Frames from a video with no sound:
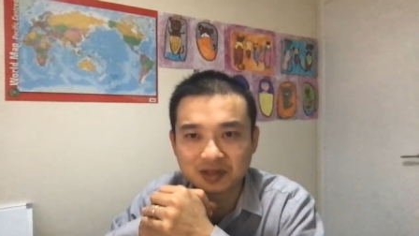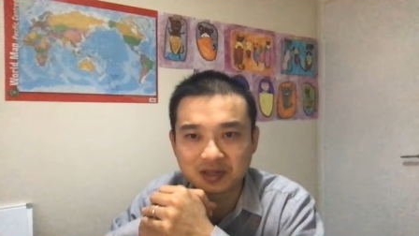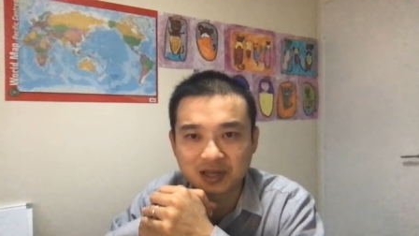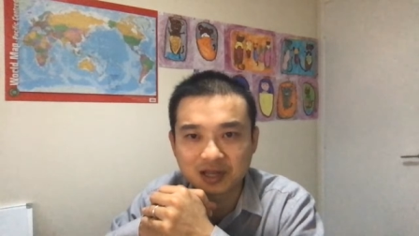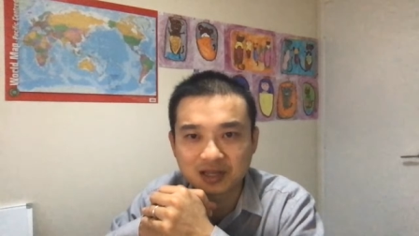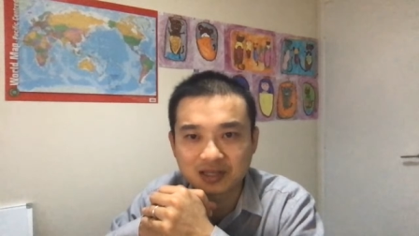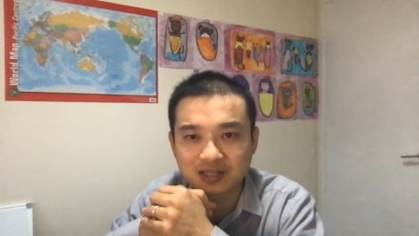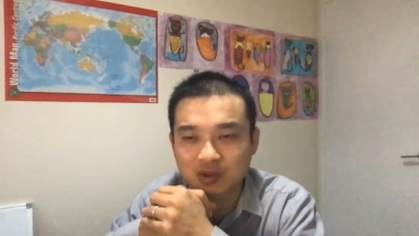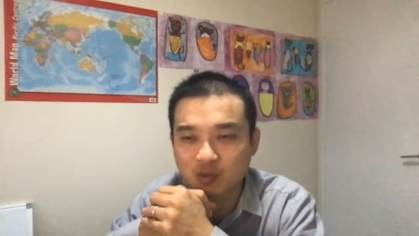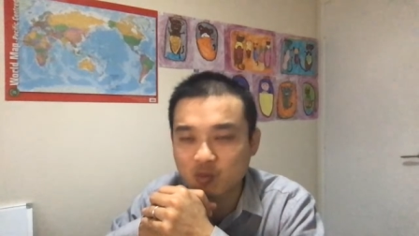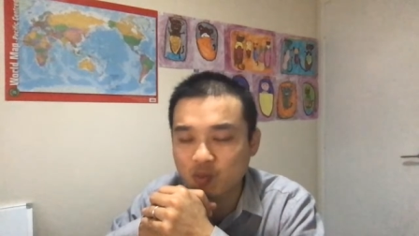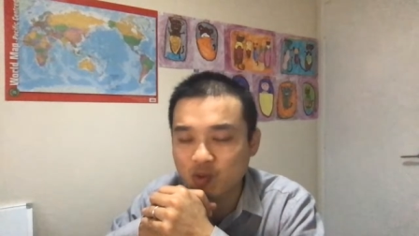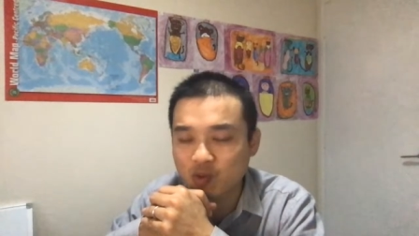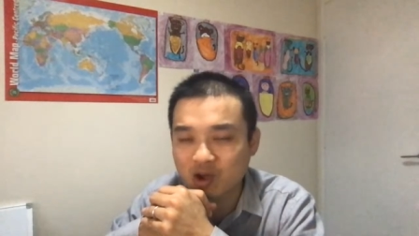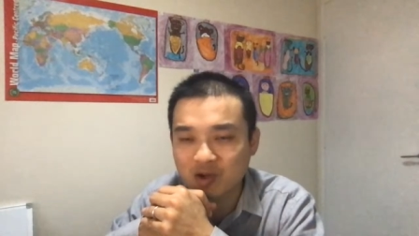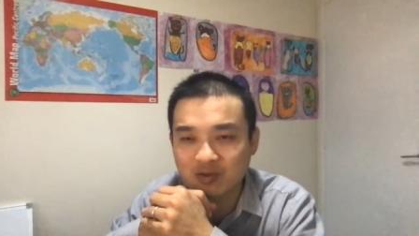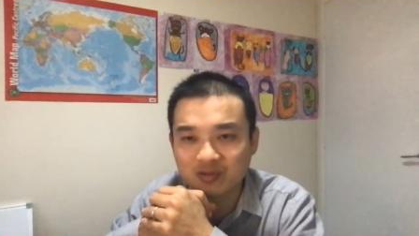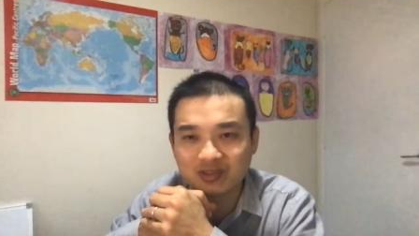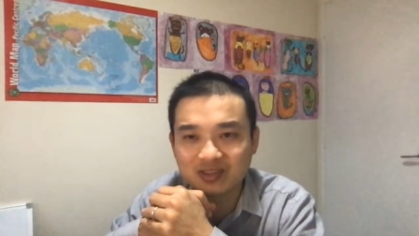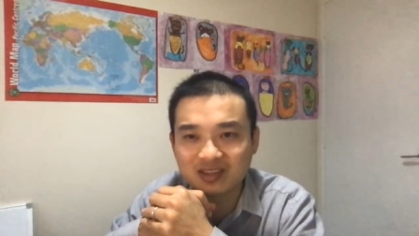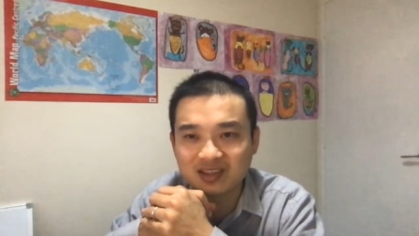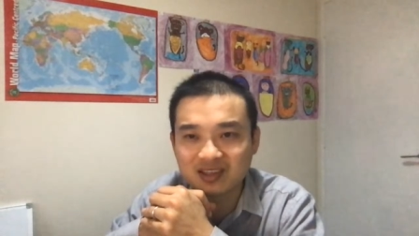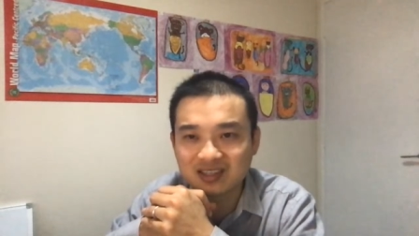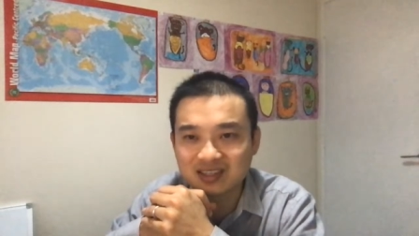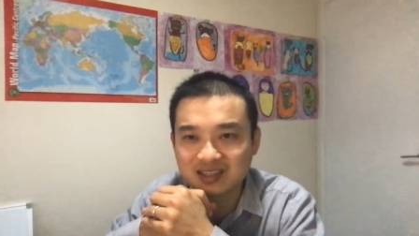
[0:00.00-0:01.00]
I said, well,
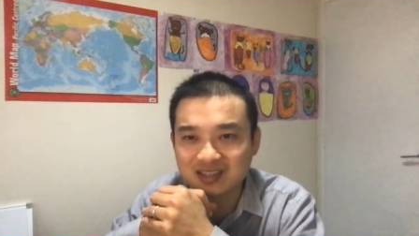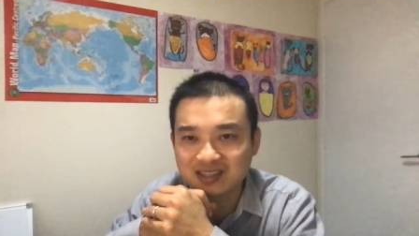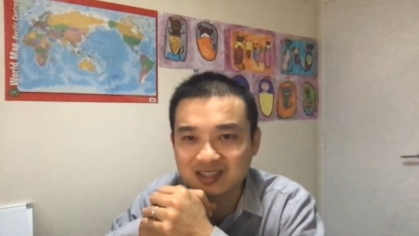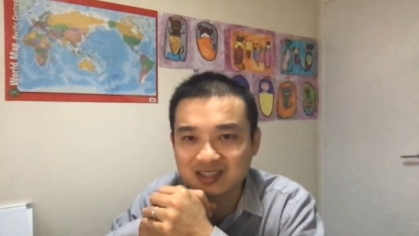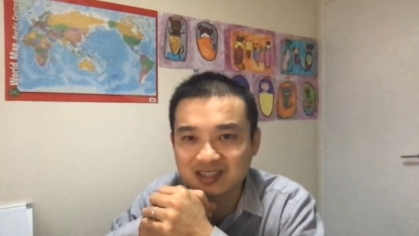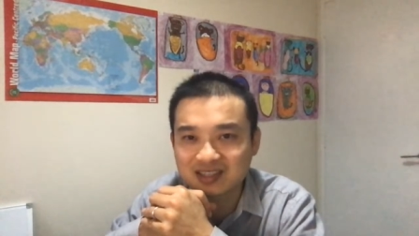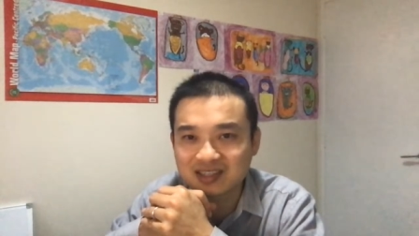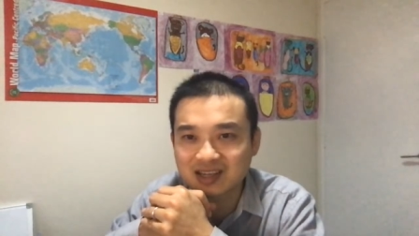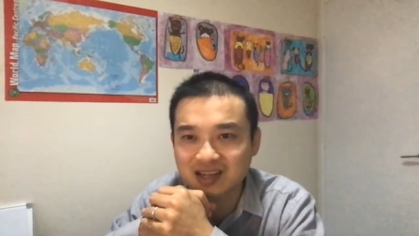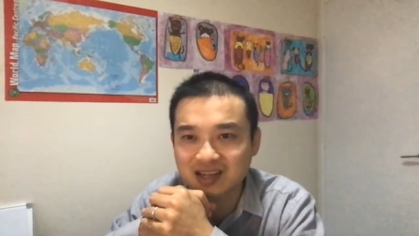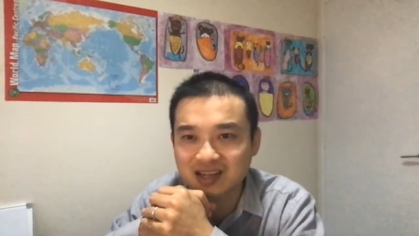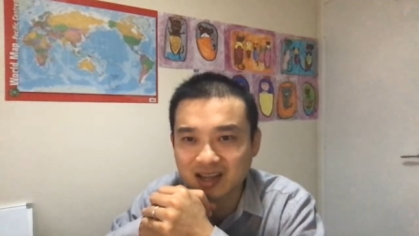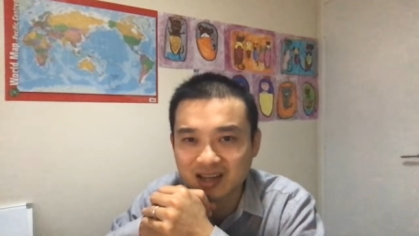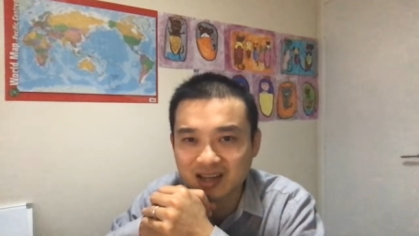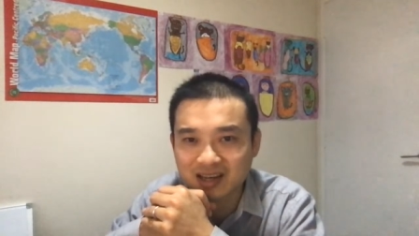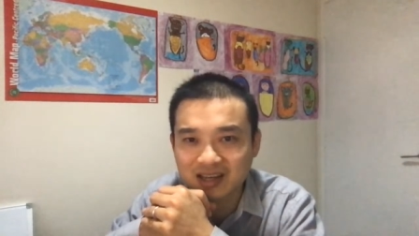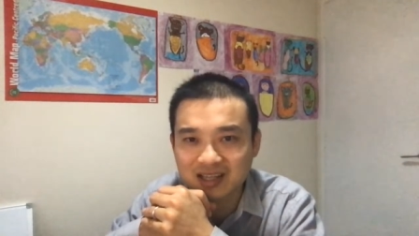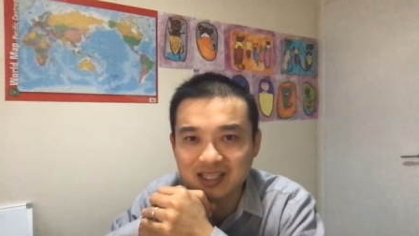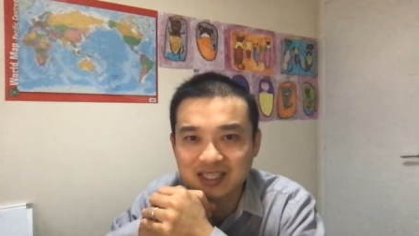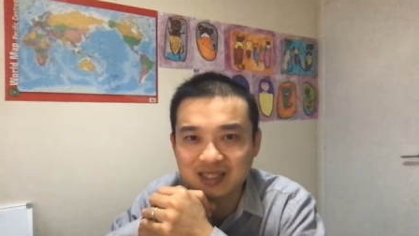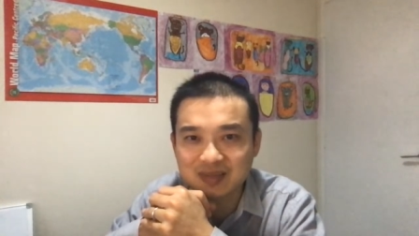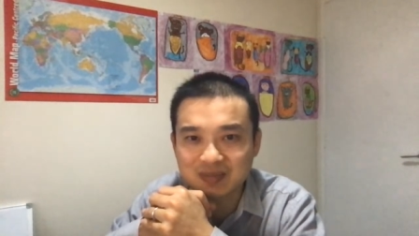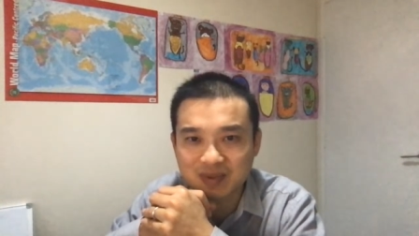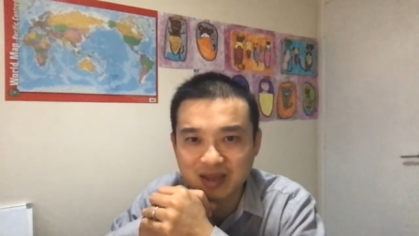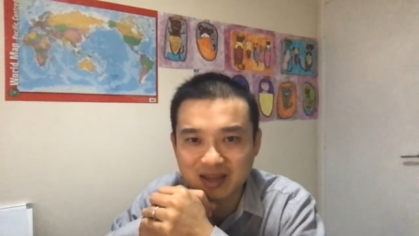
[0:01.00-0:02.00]
this is
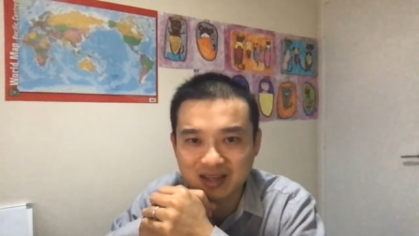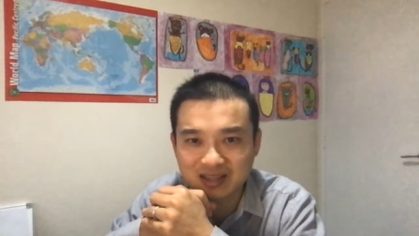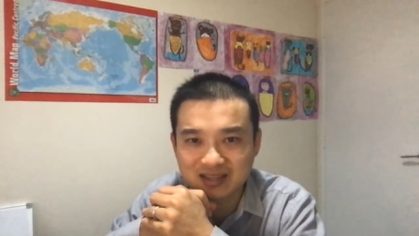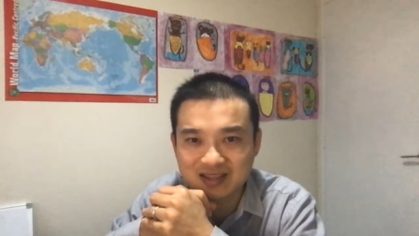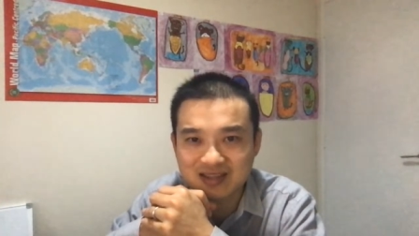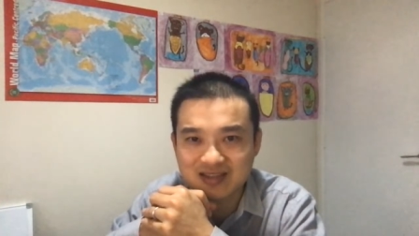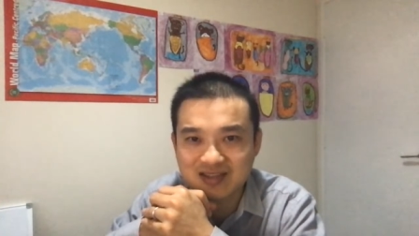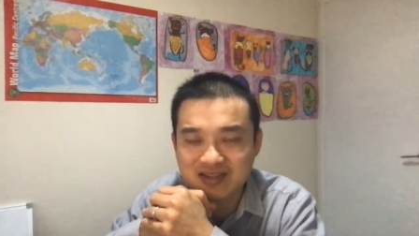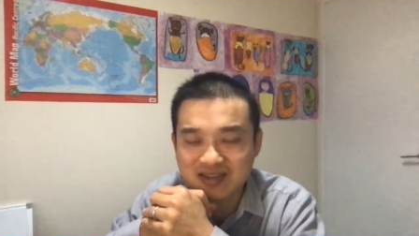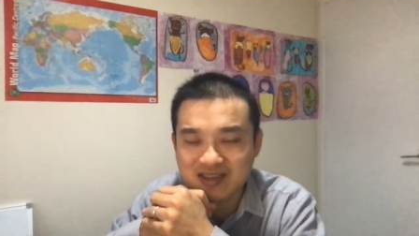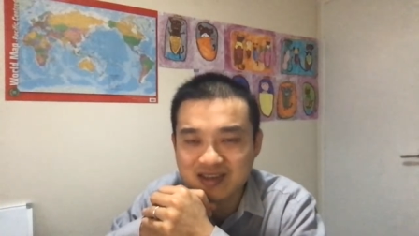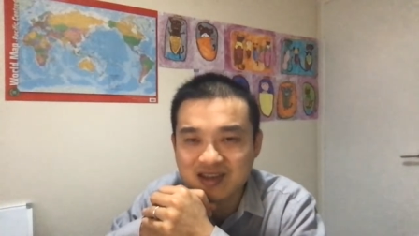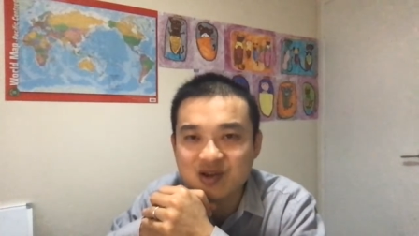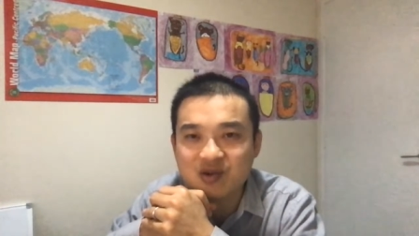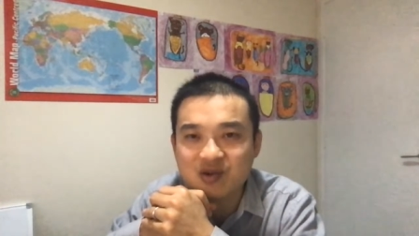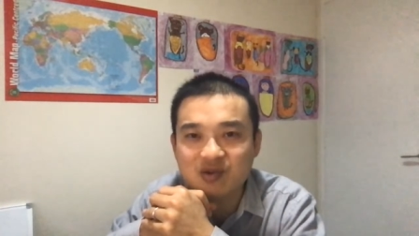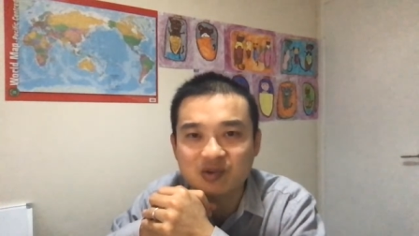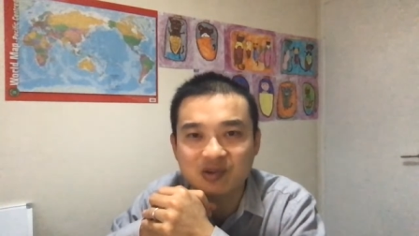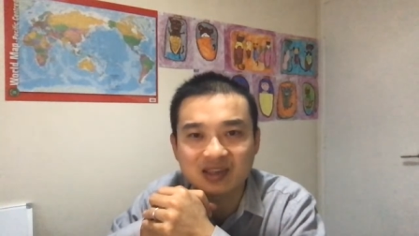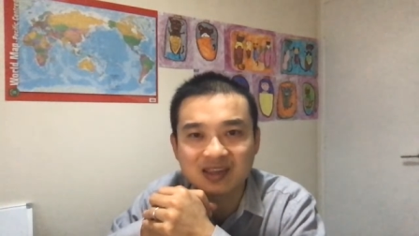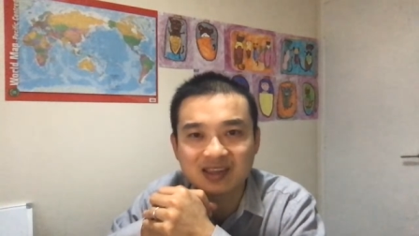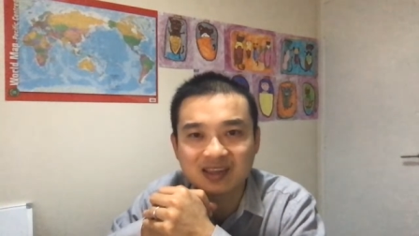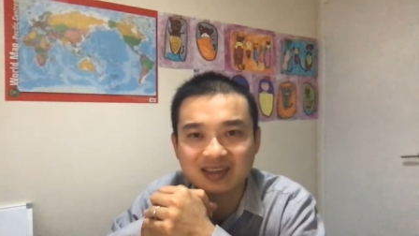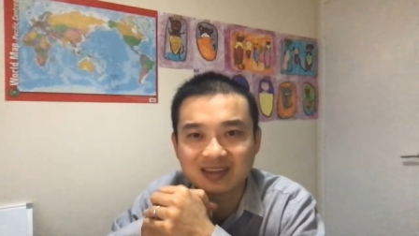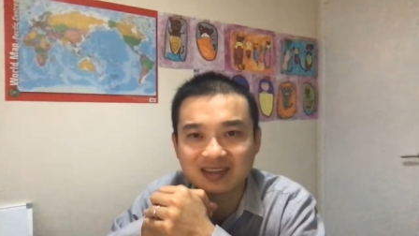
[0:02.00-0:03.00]
Chinese medicine
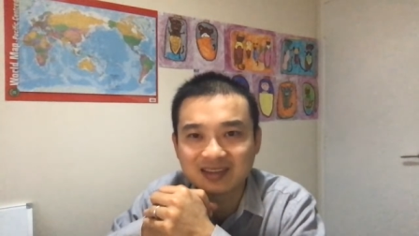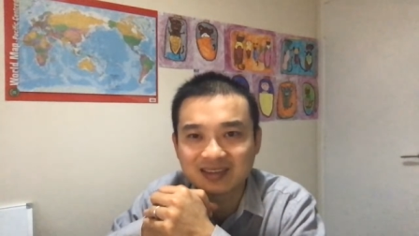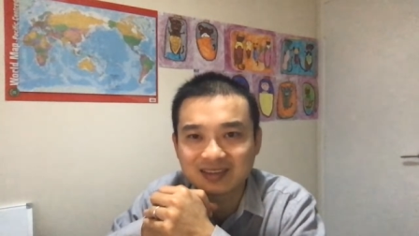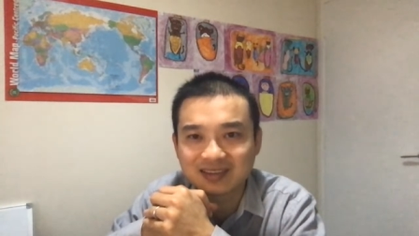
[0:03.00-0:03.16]
theory.